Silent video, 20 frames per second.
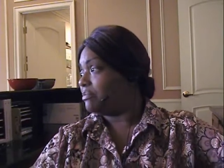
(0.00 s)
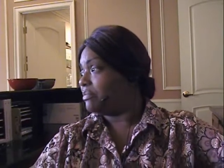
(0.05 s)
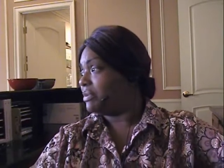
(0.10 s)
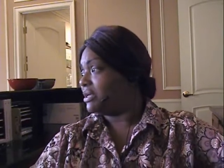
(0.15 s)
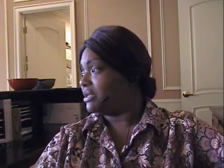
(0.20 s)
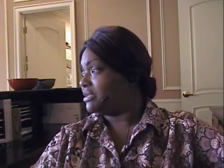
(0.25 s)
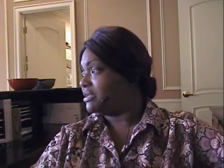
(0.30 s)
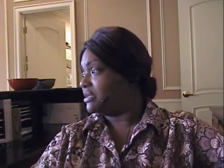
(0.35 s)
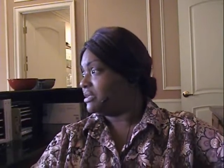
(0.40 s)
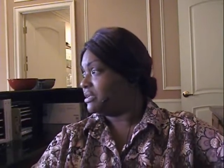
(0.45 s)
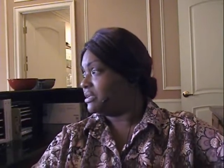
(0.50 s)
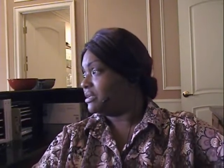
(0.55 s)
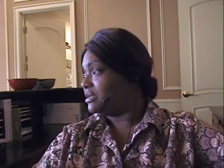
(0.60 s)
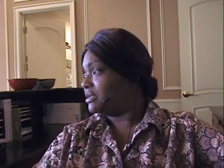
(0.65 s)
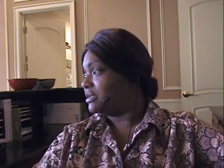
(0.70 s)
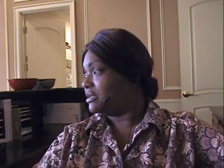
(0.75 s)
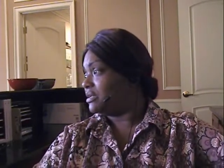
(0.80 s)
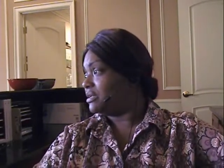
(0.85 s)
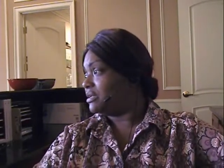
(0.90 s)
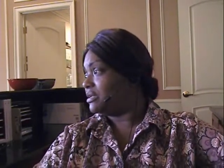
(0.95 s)
But,
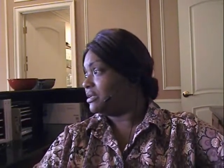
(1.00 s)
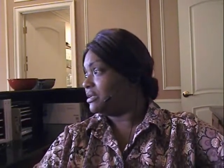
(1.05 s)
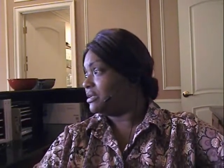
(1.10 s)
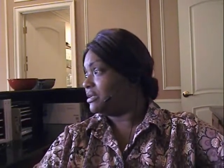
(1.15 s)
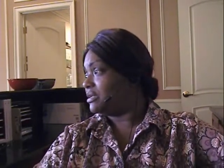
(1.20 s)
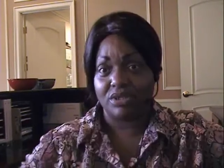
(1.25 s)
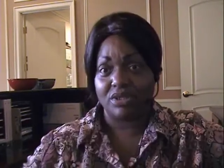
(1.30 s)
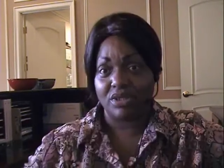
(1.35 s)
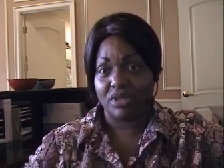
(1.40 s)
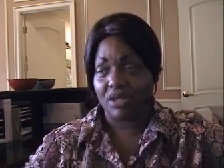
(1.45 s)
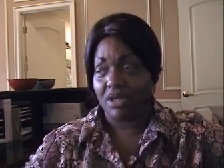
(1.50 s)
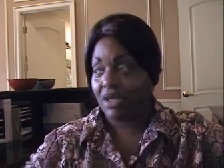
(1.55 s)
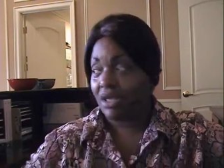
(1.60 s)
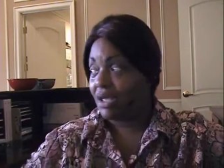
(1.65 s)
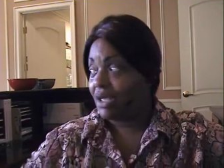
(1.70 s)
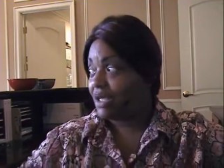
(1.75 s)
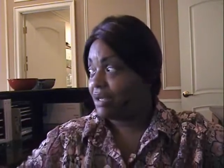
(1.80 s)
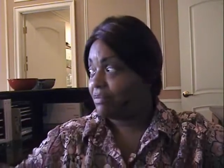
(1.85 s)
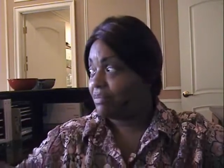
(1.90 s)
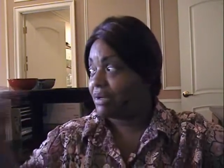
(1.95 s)
she,
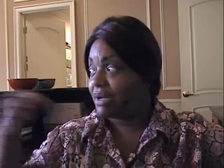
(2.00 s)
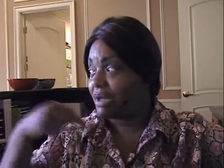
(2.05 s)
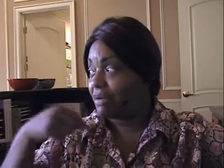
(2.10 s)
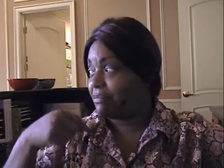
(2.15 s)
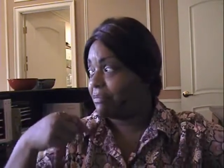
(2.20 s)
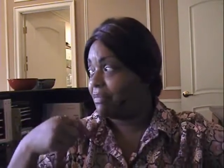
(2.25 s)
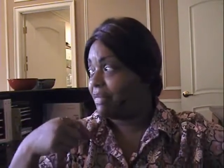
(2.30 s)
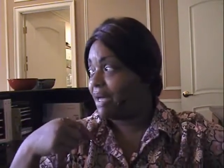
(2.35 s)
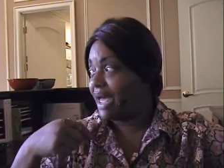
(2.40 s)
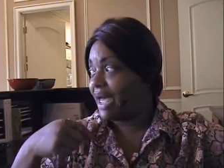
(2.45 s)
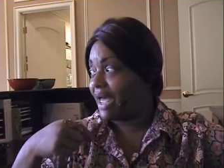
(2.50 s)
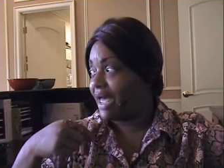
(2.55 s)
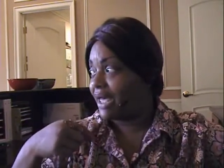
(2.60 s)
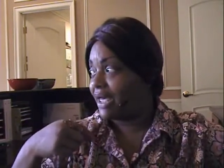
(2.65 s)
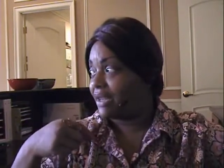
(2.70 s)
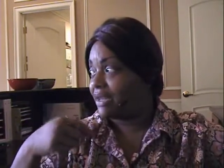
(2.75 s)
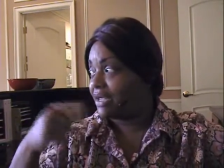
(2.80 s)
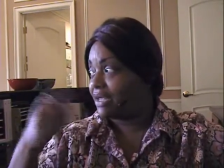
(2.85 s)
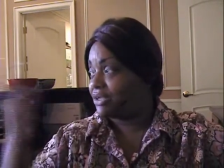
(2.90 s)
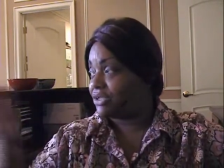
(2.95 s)
but I'm
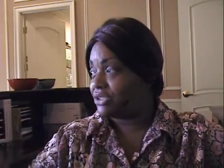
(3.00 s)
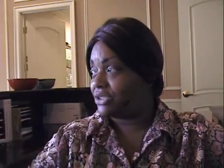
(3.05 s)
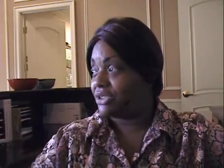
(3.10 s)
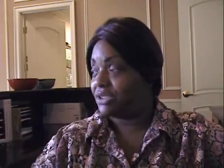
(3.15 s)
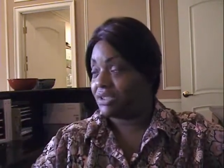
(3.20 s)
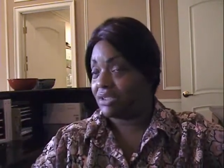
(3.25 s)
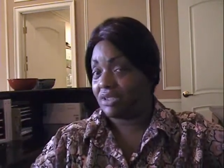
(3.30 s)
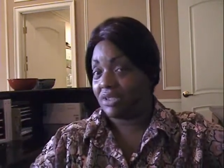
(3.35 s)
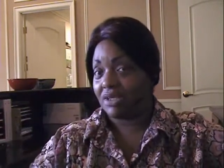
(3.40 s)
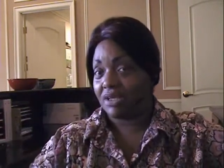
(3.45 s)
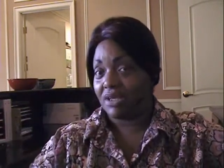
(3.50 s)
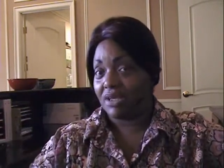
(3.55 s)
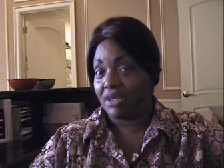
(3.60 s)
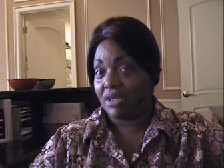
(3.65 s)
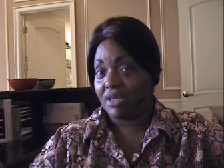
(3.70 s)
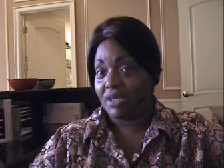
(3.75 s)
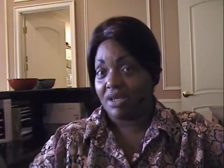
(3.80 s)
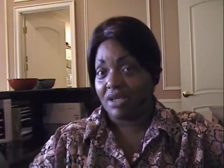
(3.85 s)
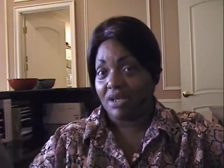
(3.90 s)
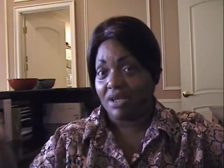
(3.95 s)
mad, and she's
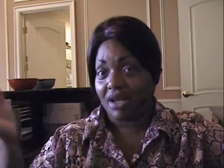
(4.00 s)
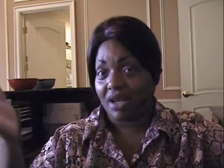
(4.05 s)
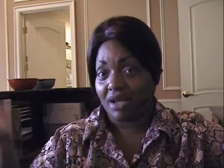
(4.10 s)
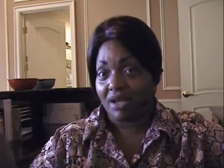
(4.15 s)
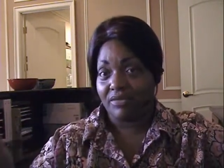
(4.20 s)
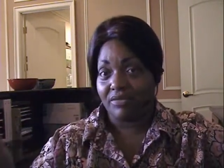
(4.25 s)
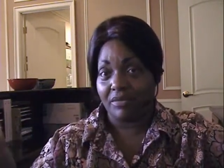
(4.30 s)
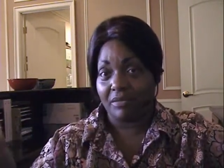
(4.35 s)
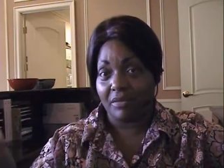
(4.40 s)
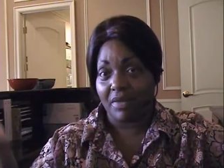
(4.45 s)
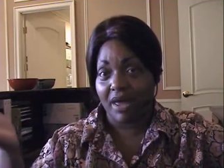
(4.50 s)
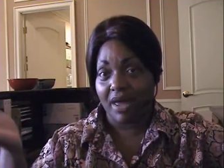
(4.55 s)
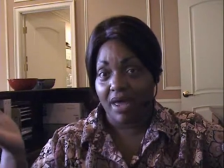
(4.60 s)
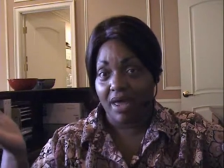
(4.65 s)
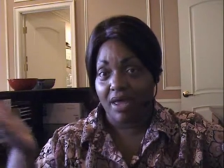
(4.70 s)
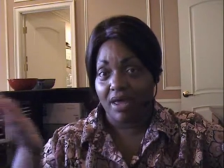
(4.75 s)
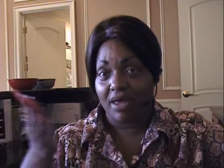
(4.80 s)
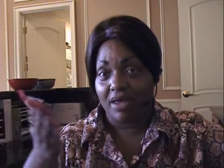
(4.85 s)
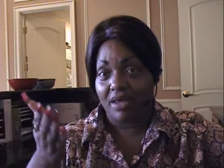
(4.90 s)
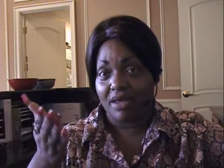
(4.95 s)
not even mad.
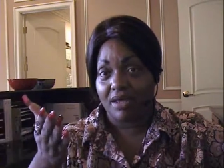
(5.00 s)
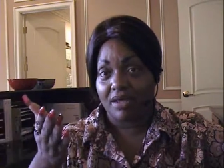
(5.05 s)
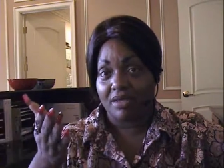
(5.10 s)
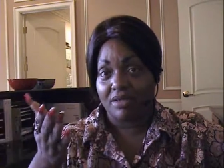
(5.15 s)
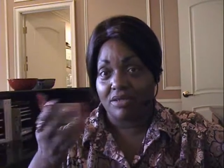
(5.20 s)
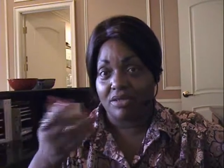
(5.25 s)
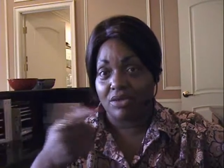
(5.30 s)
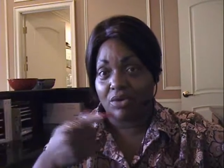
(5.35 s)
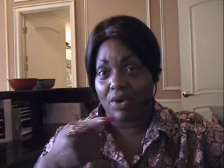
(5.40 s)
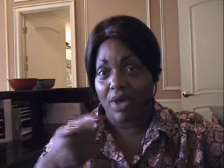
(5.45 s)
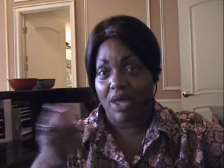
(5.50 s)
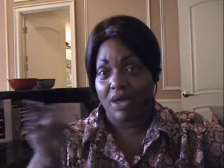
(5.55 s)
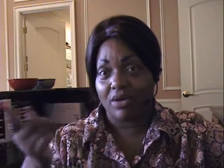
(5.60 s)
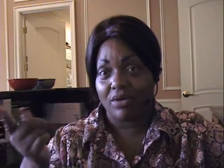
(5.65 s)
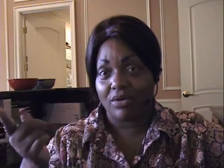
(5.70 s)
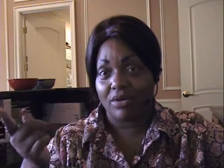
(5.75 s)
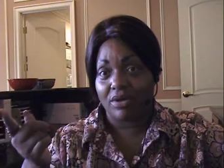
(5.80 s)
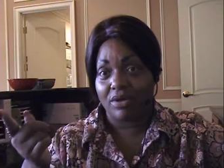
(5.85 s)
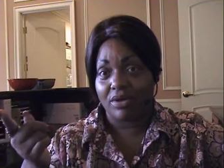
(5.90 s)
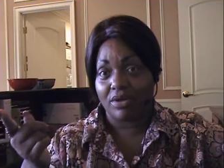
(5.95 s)
So how
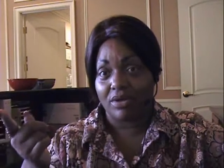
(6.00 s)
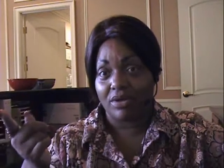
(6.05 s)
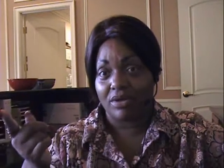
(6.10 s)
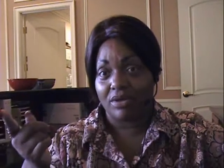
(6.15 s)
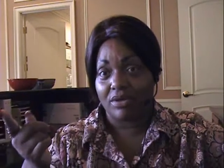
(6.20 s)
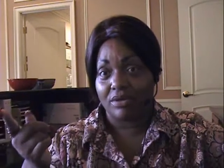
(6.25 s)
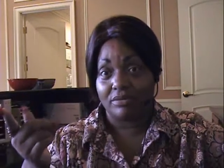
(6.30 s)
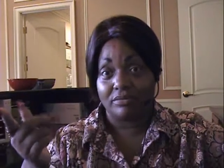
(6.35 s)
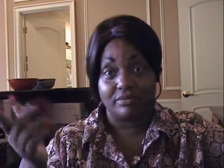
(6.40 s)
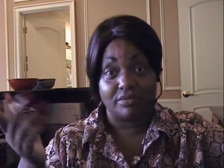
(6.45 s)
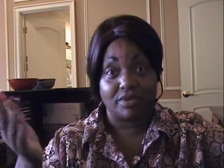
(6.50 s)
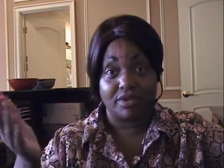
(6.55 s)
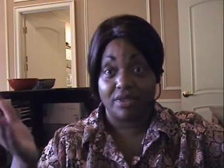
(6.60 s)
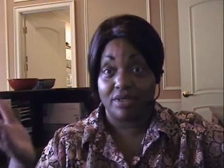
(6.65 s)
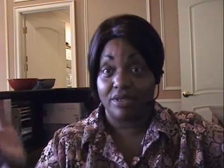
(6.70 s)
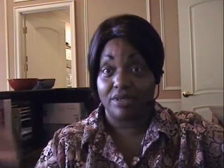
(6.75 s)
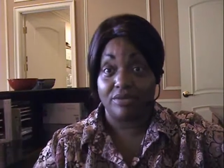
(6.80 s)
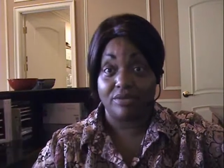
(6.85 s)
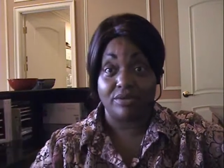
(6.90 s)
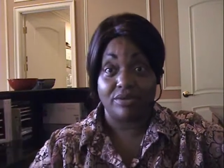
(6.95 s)
come? See,
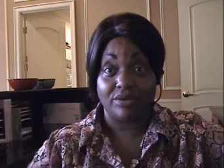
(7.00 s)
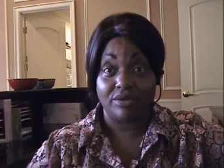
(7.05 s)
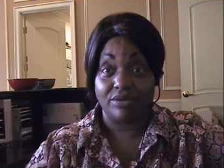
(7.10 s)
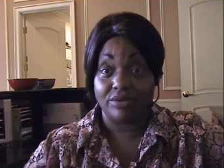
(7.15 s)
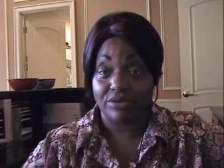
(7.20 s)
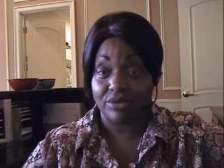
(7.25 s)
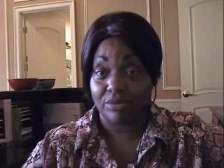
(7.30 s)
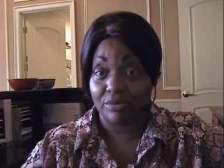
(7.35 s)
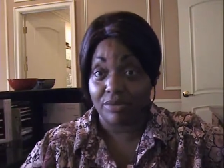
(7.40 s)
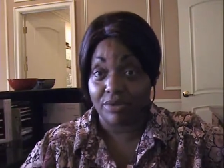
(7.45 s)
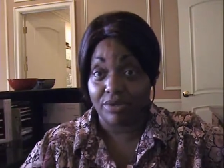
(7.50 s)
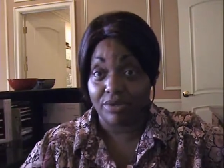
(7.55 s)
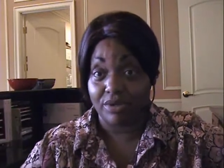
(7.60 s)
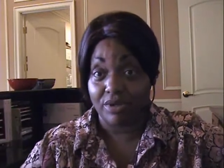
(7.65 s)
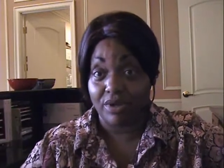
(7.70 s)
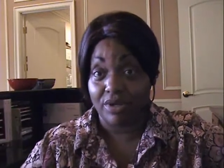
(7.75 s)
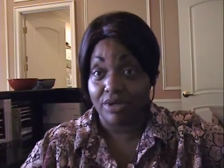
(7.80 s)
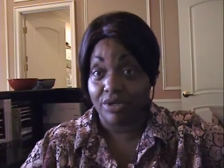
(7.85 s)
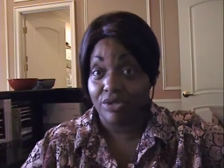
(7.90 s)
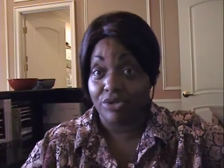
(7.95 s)
you you tripping,
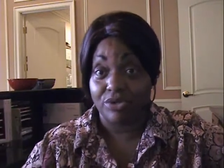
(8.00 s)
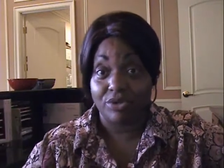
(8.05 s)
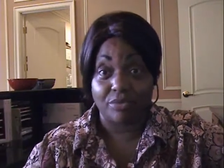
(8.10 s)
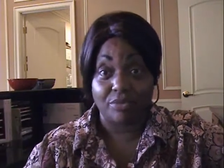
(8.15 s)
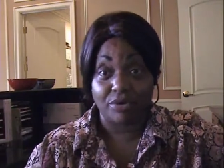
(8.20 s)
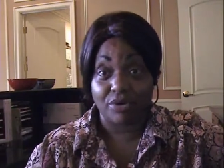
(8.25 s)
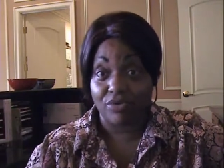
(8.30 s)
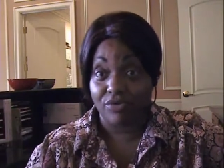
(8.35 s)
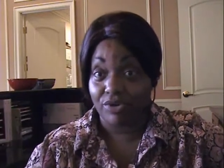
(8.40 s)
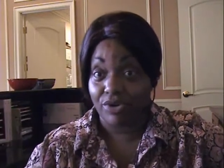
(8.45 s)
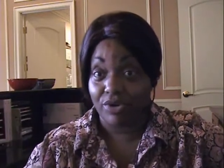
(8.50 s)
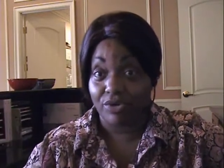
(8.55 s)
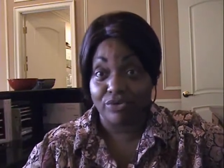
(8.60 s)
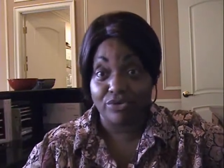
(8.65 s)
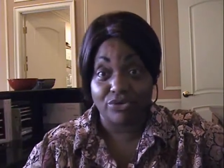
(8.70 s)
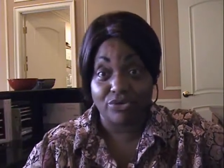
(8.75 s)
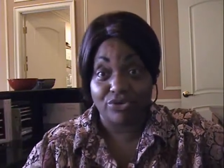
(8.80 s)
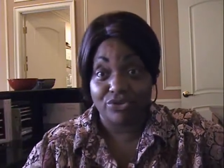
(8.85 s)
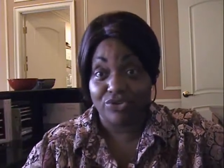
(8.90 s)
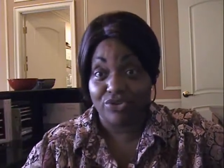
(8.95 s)
you tripping over your own
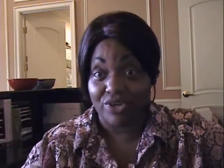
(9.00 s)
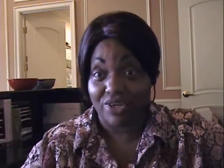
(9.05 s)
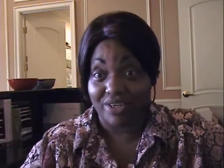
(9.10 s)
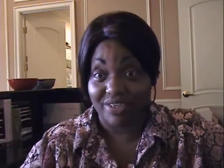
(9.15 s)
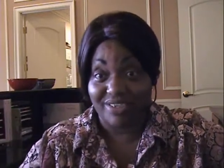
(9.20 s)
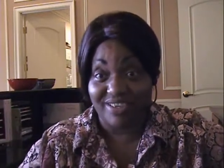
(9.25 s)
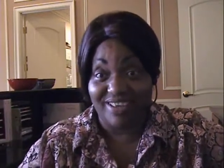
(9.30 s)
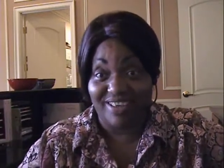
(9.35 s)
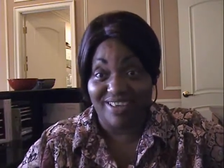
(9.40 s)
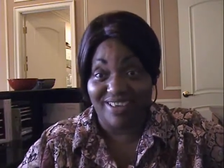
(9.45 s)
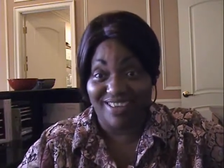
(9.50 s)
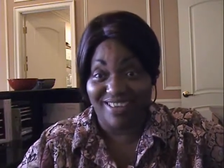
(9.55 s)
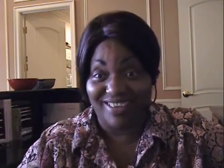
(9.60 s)
shoestrings.